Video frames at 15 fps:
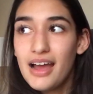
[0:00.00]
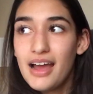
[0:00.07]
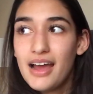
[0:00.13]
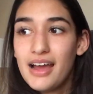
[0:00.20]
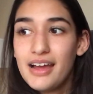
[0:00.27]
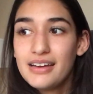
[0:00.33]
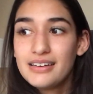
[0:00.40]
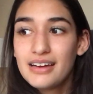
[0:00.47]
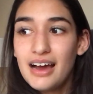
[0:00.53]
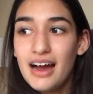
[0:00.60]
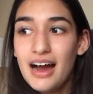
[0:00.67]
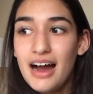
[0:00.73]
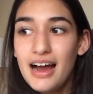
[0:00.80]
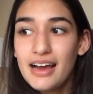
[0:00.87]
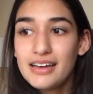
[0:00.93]
and
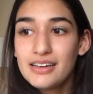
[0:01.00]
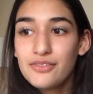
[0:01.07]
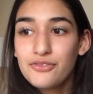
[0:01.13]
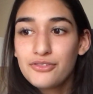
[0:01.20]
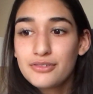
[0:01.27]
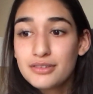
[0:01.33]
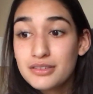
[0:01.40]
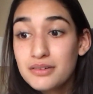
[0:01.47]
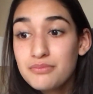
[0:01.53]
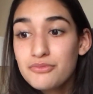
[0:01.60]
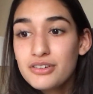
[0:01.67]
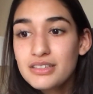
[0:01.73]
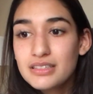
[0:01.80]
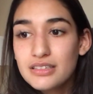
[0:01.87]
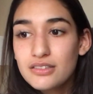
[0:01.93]
I, for some
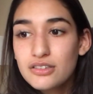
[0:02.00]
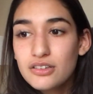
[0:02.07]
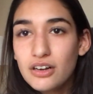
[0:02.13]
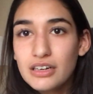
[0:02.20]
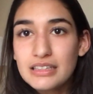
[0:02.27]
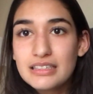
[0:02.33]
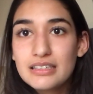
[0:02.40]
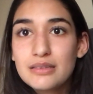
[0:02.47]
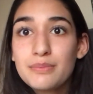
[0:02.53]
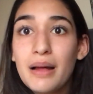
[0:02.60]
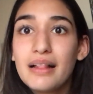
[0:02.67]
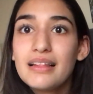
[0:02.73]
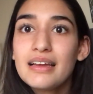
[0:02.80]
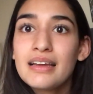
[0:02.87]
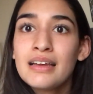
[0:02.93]
reason, started
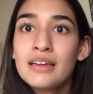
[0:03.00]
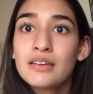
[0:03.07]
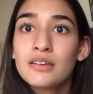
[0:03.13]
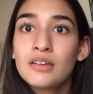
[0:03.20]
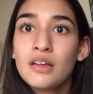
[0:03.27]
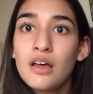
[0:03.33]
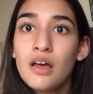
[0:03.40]
smelling it.